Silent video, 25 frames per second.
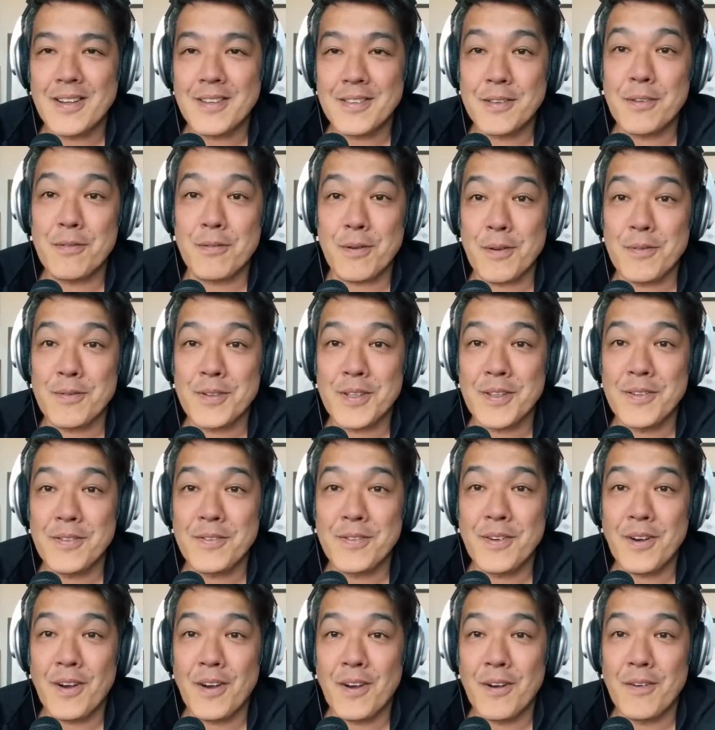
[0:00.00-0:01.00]

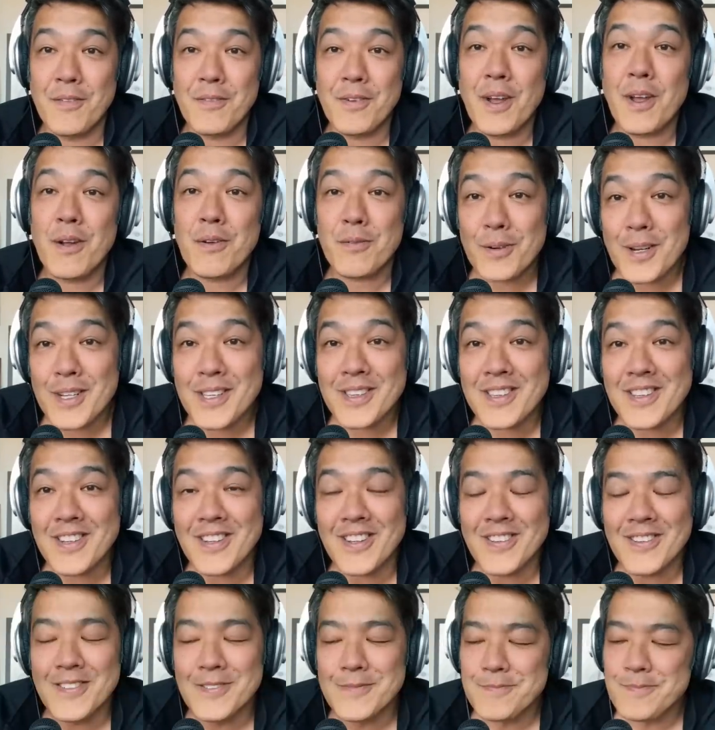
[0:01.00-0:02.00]
derivative of
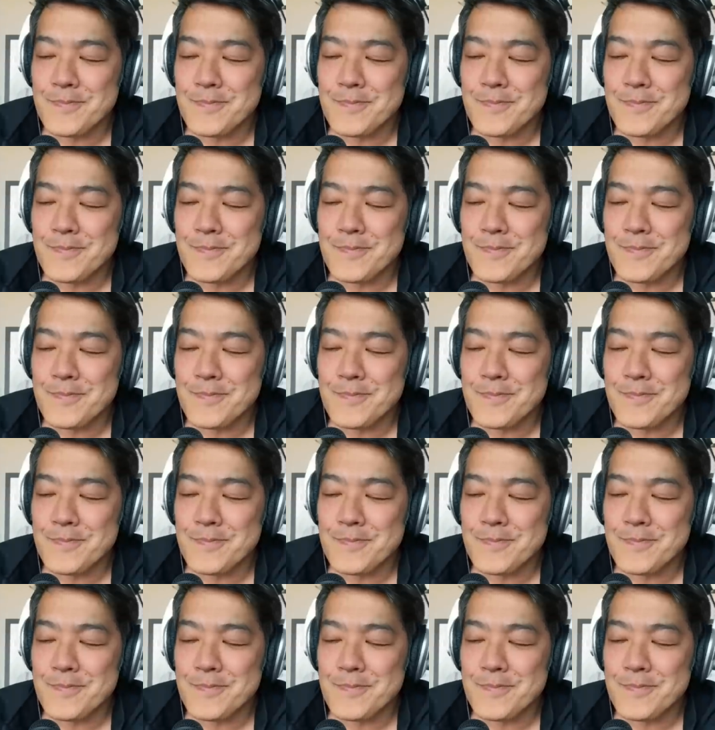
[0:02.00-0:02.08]
retinol.